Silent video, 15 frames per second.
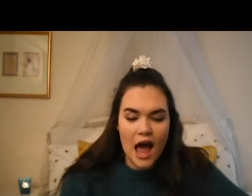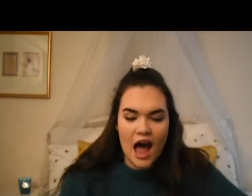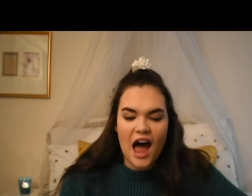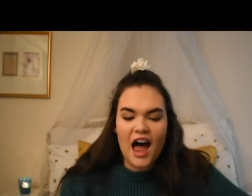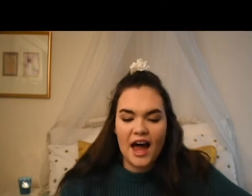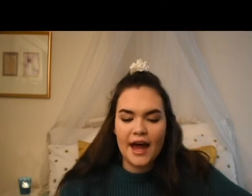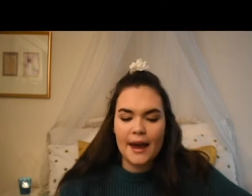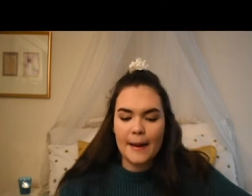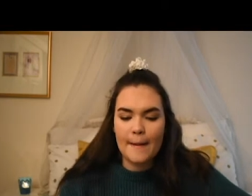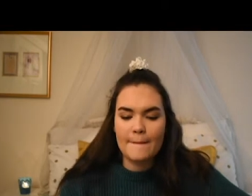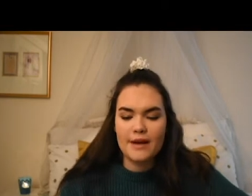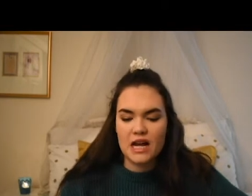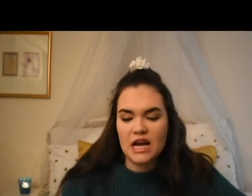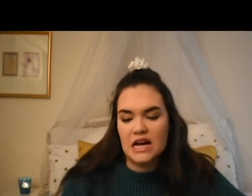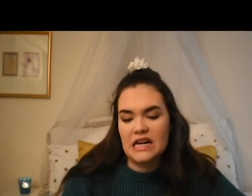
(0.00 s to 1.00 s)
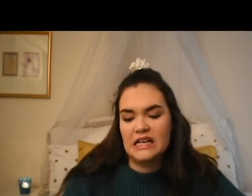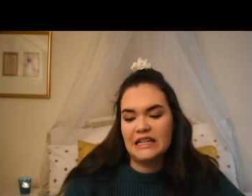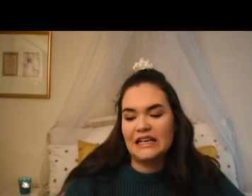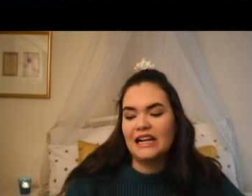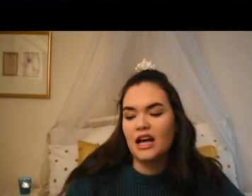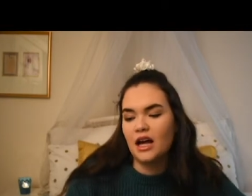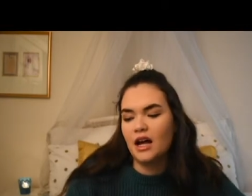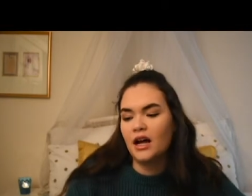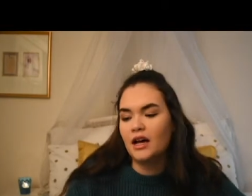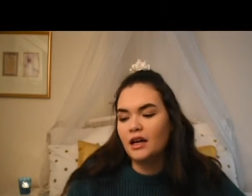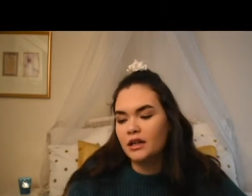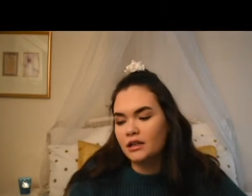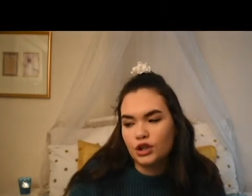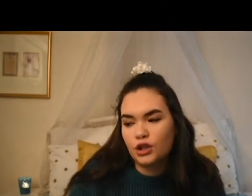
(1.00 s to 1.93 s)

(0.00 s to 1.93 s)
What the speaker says: I'm gonna